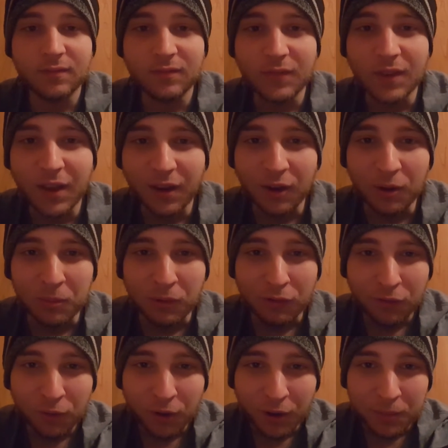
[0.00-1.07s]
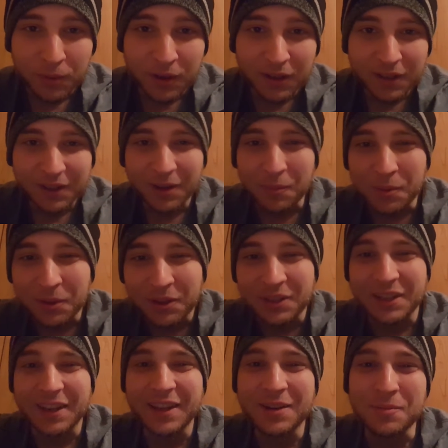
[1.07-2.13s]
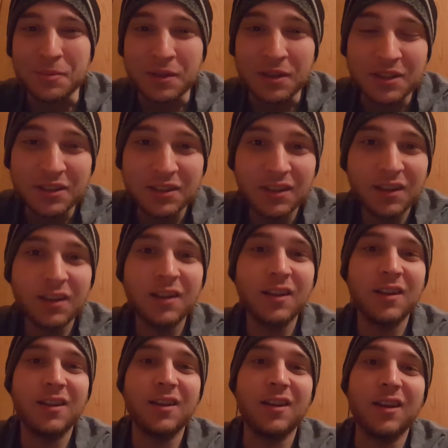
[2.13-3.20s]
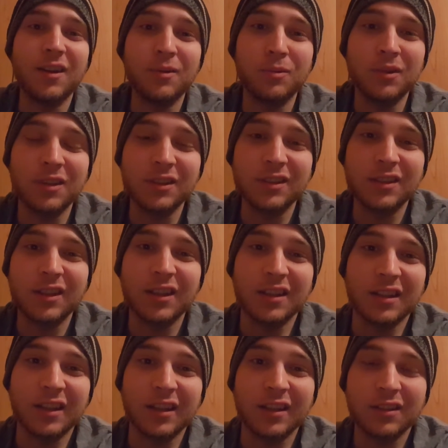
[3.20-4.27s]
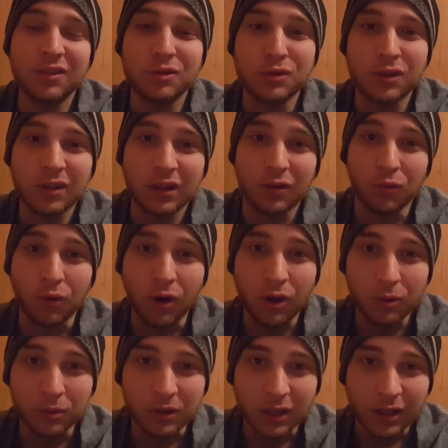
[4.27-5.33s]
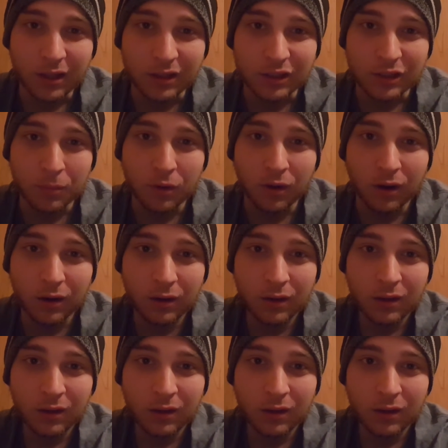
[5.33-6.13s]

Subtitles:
Now, before I make a million enemies, I want to say that there's nothing wrong with ASMR.